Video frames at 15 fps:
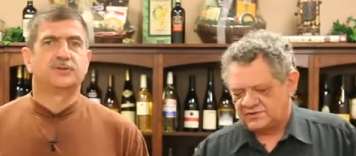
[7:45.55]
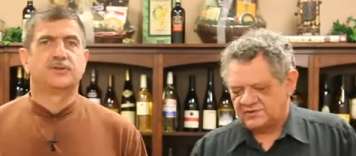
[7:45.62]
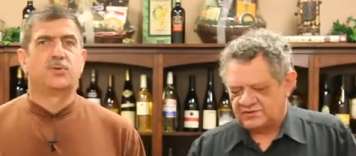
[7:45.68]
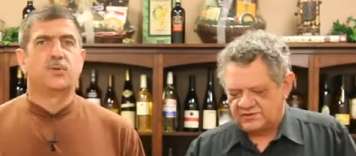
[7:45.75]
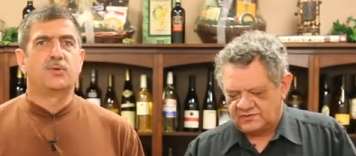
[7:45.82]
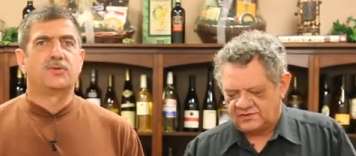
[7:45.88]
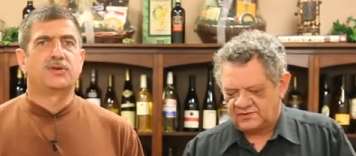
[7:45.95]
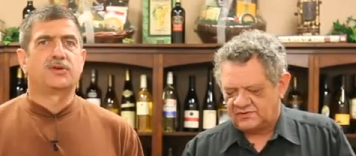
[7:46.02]

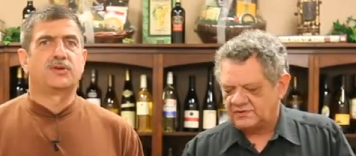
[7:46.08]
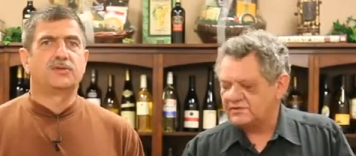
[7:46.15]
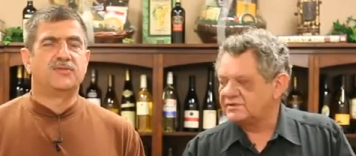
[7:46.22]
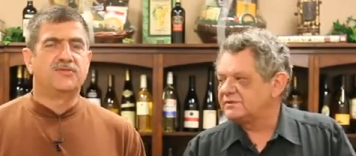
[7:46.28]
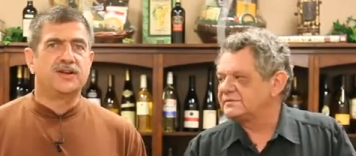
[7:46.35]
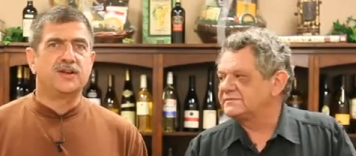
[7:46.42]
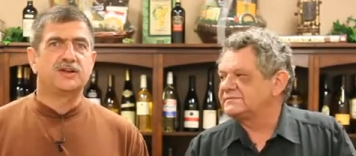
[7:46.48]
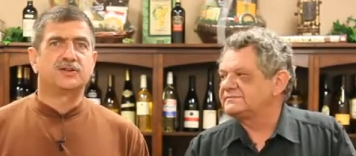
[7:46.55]
Speaker 1: So the, the, the
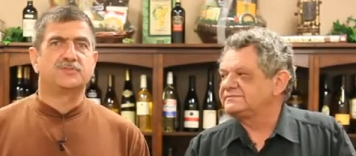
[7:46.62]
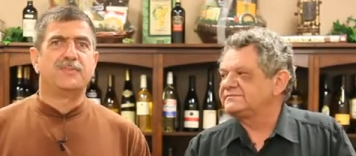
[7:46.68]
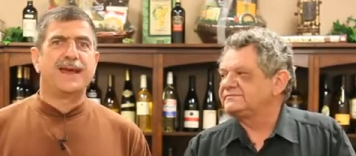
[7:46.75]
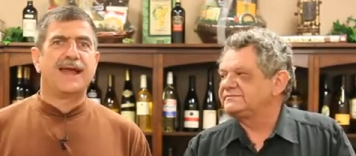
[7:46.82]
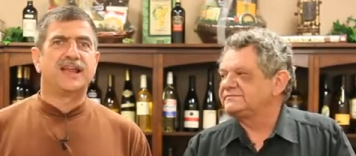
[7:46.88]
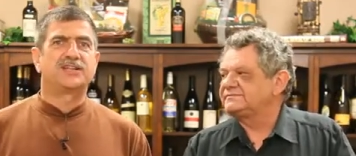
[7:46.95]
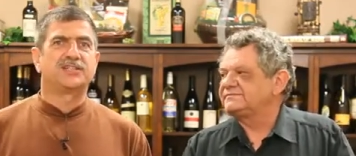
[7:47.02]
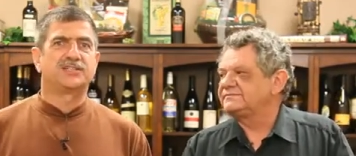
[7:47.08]
vineyard's
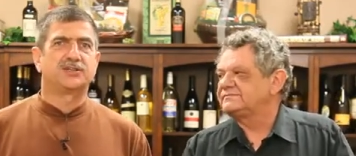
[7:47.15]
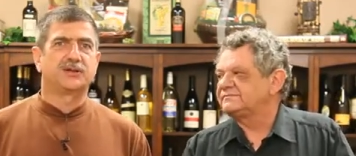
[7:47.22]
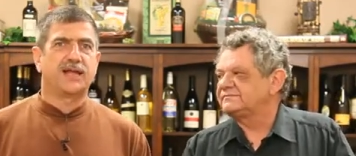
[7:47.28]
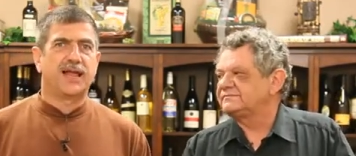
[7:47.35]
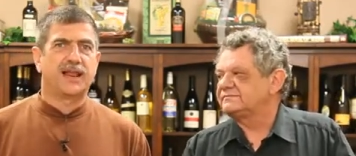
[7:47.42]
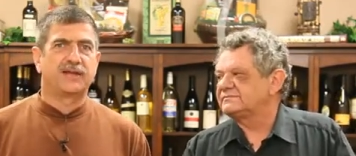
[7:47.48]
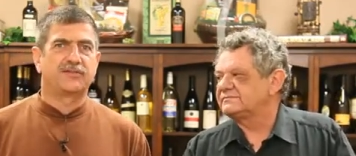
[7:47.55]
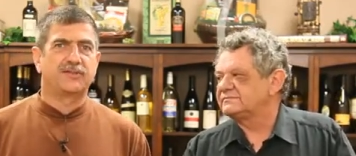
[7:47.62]
managed as
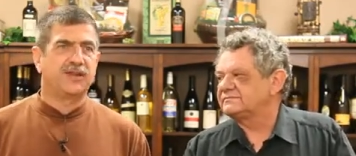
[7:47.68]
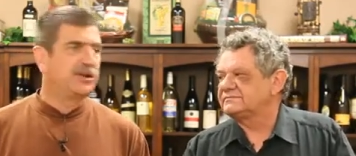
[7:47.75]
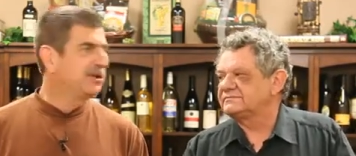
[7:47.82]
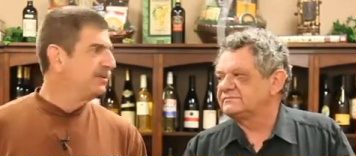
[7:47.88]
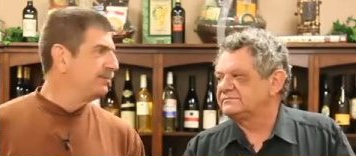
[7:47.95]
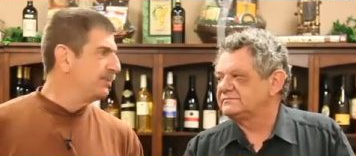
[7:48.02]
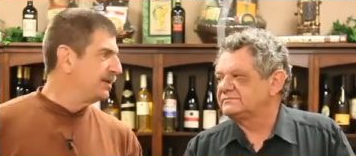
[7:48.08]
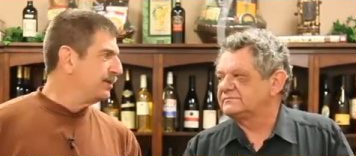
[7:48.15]
organic
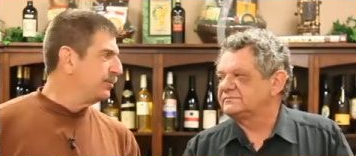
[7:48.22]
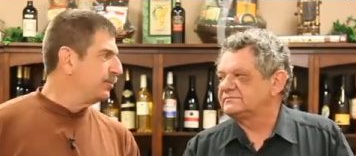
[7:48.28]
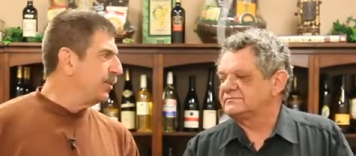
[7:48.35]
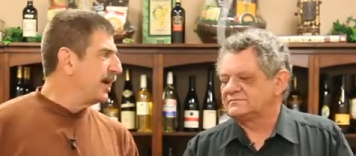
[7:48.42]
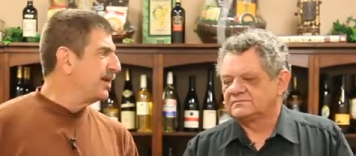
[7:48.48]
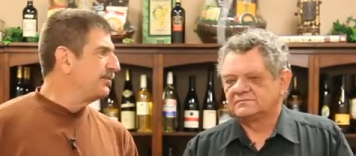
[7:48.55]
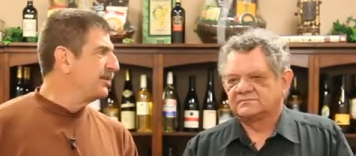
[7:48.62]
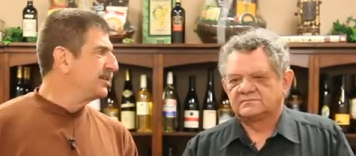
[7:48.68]
vineyard, but the
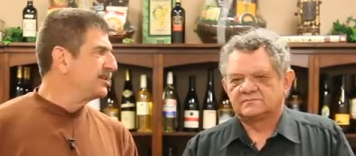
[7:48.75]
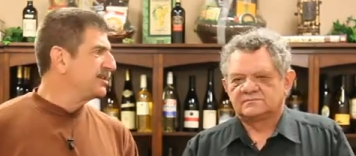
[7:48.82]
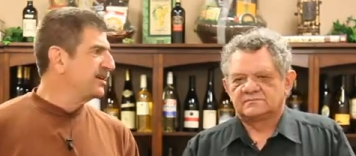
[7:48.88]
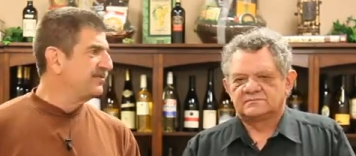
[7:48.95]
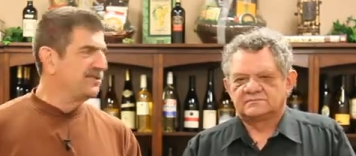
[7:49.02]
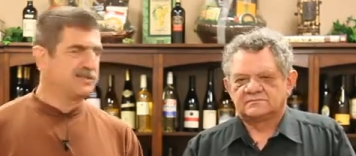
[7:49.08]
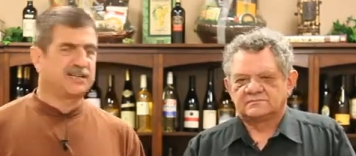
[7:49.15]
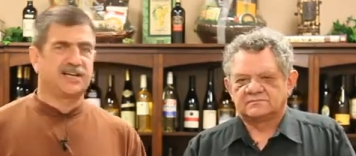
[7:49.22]
winery
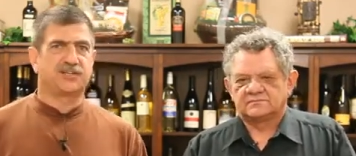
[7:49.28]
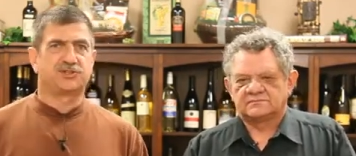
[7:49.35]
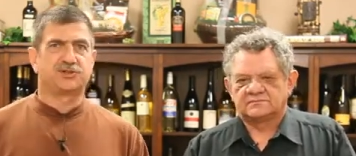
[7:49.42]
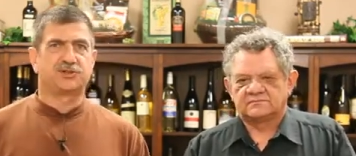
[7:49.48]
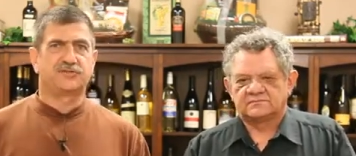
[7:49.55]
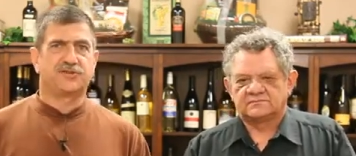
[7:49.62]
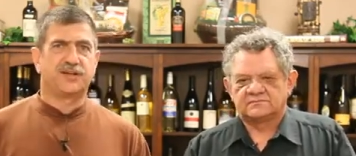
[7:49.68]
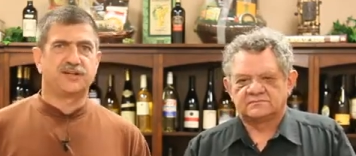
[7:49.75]
itself is not
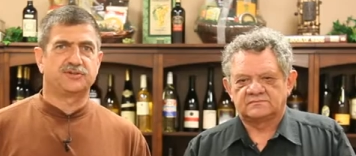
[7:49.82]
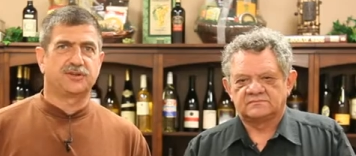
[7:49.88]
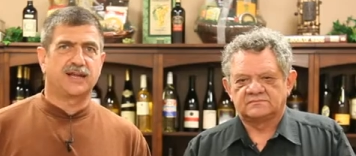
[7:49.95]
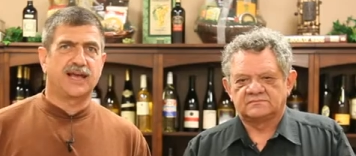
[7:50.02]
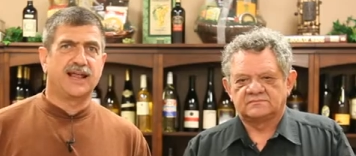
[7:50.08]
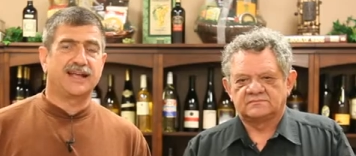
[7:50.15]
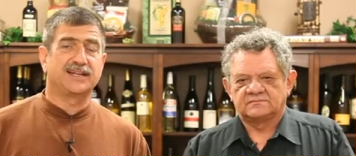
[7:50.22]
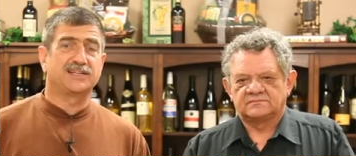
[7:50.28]
certified as
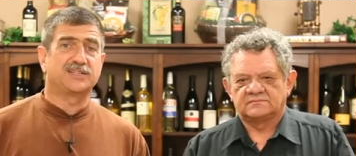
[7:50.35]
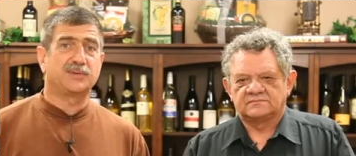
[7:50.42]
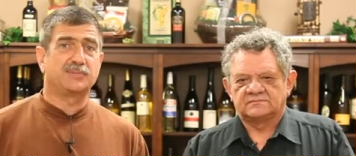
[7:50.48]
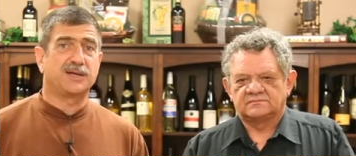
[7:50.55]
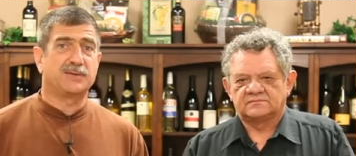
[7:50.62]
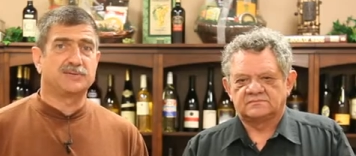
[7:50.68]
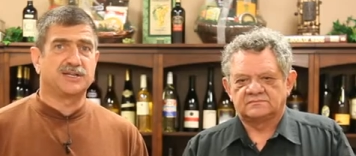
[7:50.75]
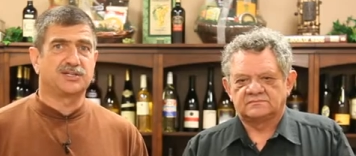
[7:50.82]
organic. And
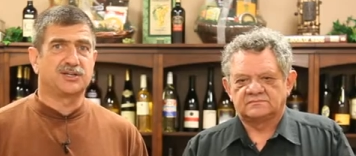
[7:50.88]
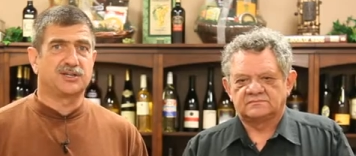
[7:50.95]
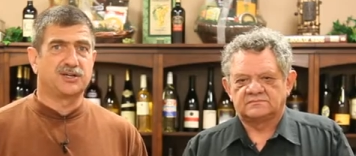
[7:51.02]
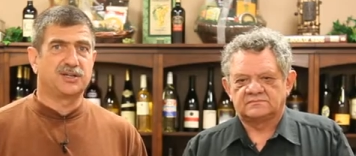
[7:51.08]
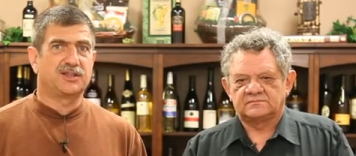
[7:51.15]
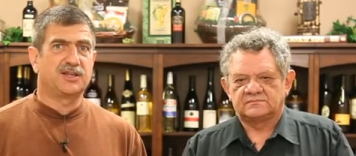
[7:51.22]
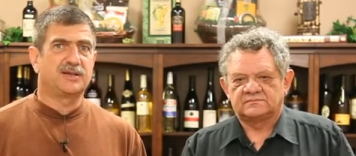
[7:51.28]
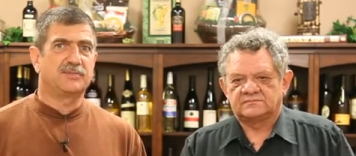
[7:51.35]
sometimes that's a
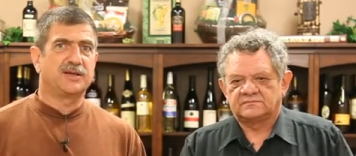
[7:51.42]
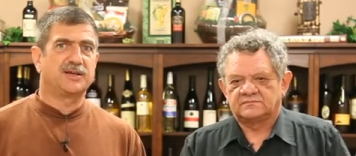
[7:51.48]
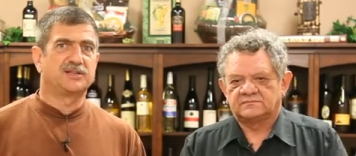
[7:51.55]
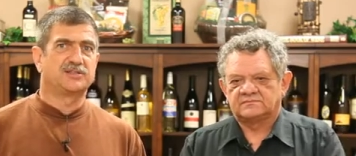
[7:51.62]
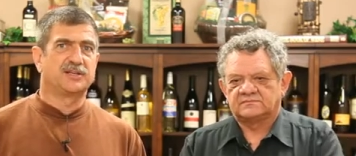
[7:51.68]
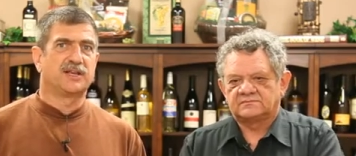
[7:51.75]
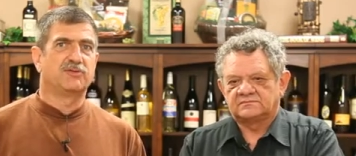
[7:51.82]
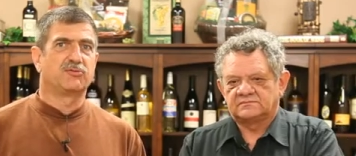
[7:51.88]
good thing
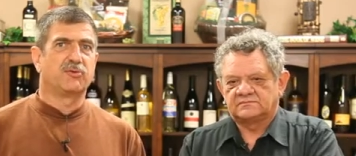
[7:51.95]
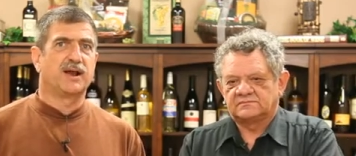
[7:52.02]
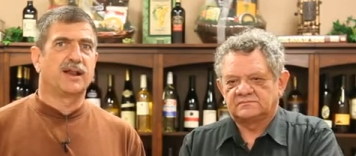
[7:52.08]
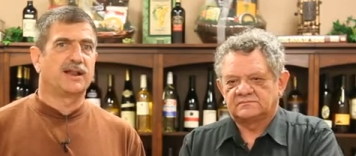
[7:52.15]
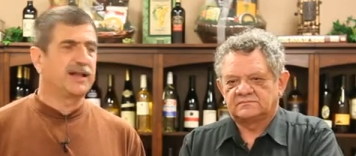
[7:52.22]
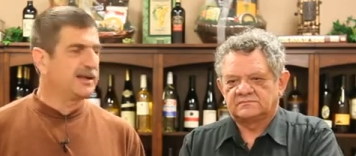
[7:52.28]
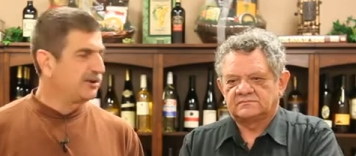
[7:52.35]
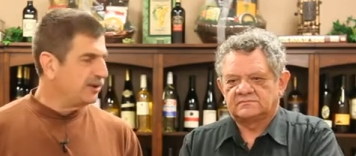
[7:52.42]
because they run
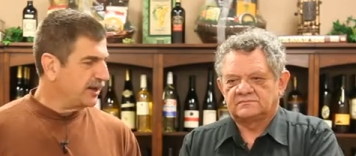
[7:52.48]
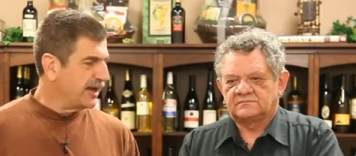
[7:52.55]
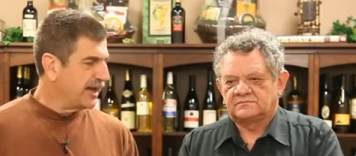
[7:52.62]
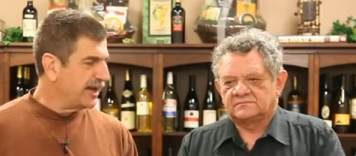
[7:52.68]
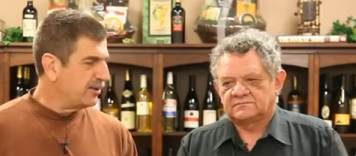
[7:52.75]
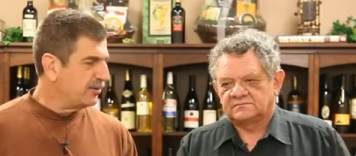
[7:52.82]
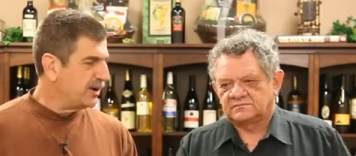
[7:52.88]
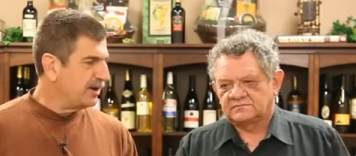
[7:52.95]
it like an
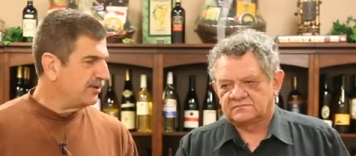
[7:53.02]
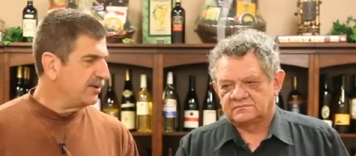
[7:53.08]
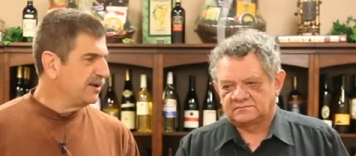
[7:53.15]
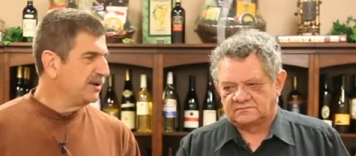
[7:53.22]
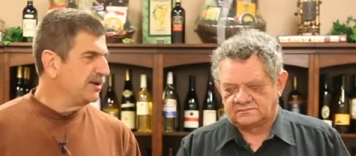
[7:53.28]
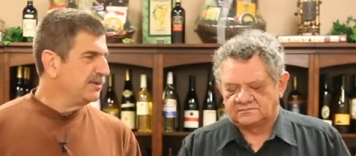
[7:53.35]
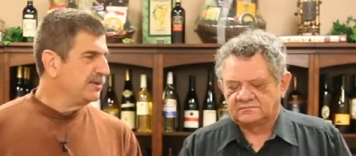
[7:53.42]
organic winery, mm-hmm.